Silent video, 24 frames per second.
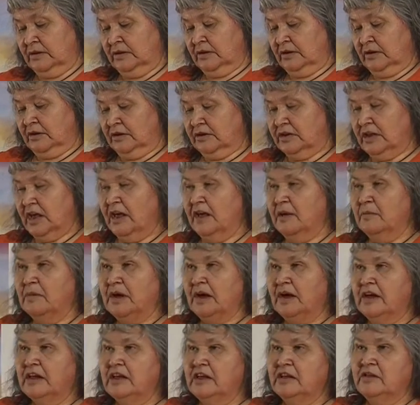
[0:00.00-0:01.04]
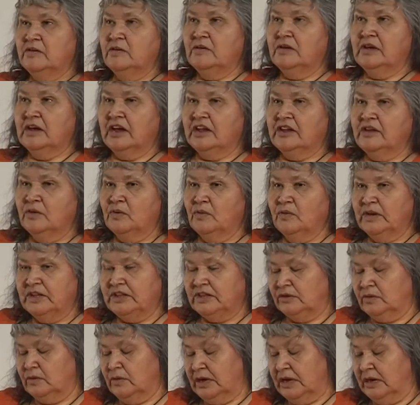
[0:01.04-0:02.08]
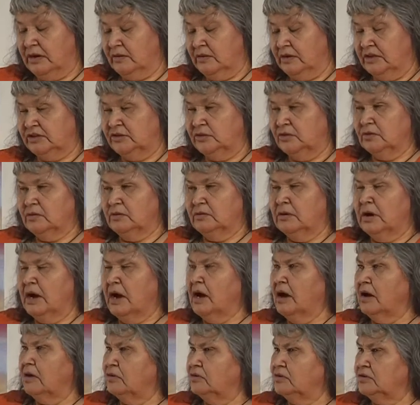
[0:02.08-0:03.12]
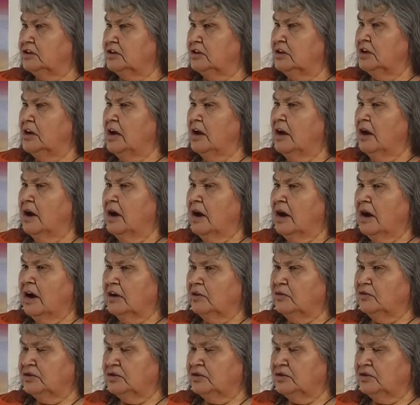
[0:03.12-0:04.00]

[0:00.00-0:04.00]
For instance, if I were speaking to someone about you,